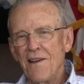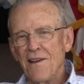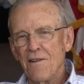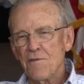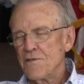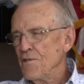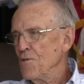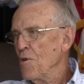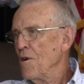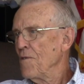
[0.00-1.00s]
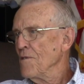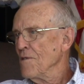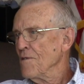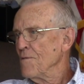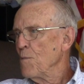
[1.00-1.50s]
And there was a new uh,
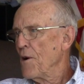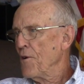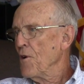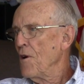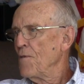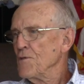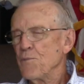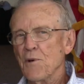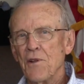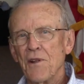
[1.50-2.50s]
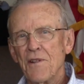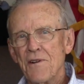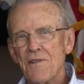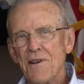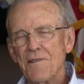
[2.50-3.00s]
modern office building
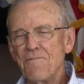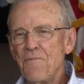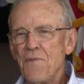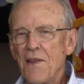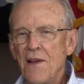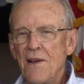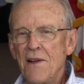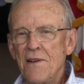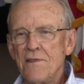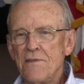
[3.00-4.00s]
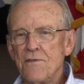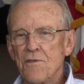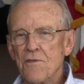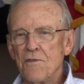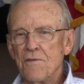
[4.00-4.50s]
there then.
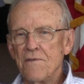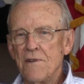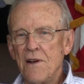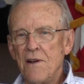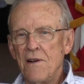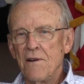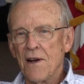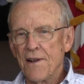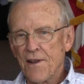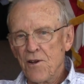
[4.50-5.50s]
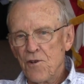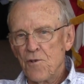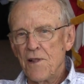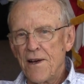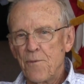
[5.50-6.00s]
So got to go to
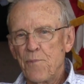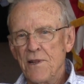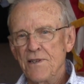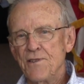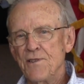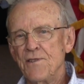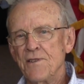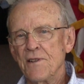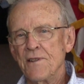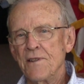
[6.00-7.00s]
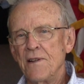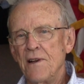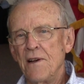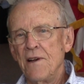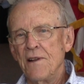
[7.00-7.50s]
a lot of places in
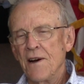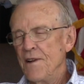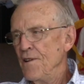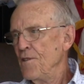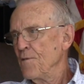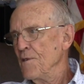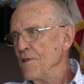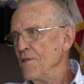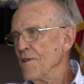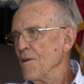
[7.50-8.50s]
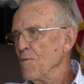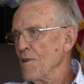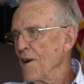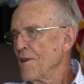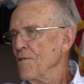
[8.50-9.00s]
93 that I would
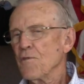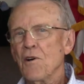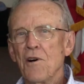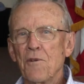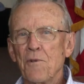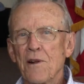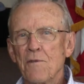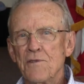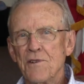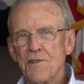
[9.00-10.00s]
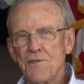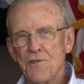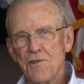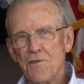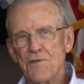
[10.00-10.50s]
like to have gone when I was in the
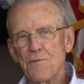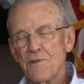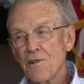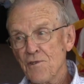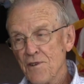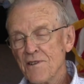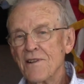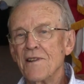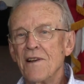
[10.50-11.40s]
service, but couldn't.